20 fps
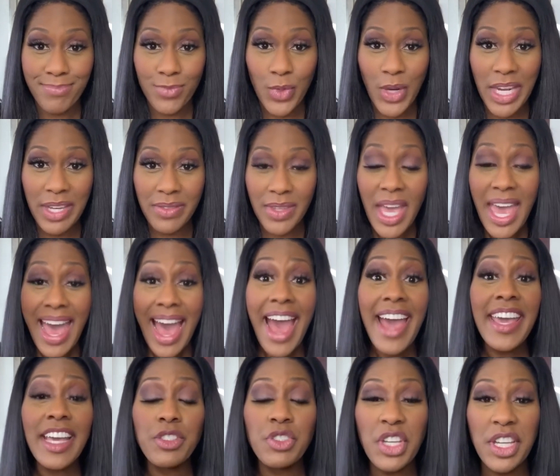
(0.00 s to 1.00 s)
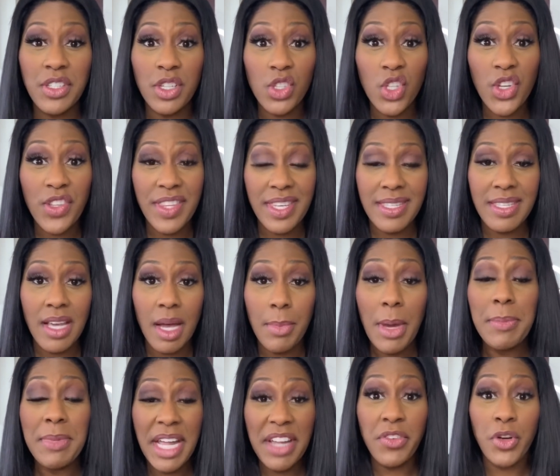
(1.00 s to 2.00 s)
right? I actually had to look this up.
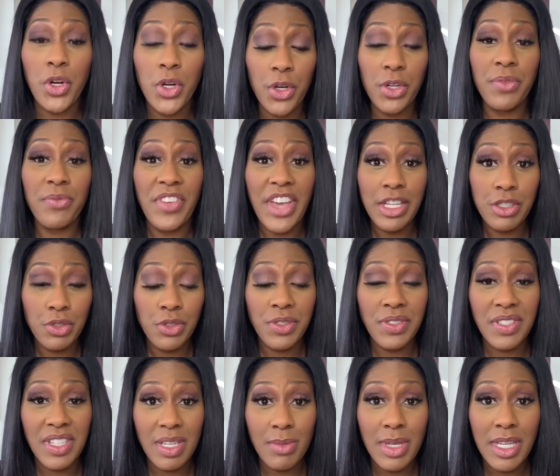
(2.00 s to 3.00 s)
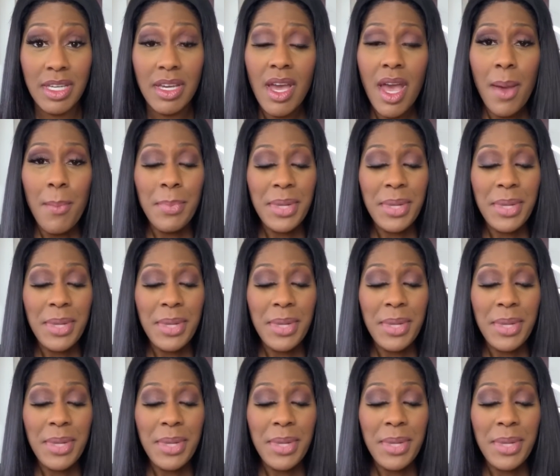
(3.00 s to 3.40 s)
I mean, I've heard of vaginal steaming,